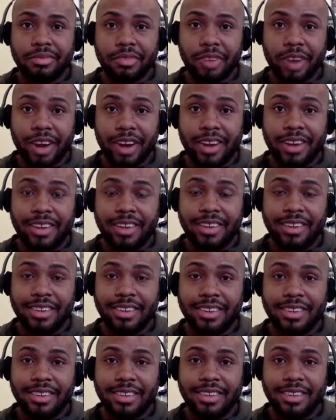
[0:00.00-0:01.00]
Right?
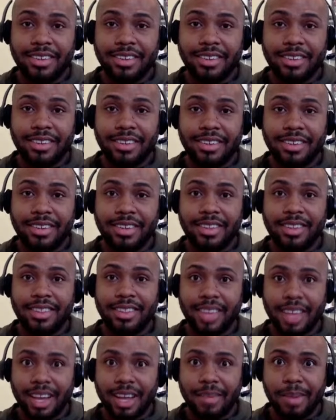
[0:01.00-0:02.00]

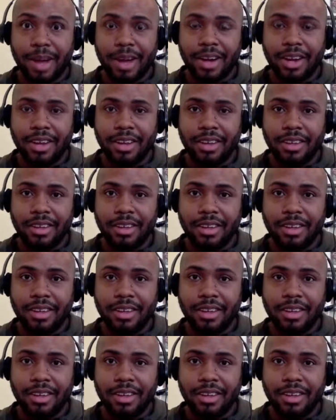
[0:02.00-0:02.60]
Think about it.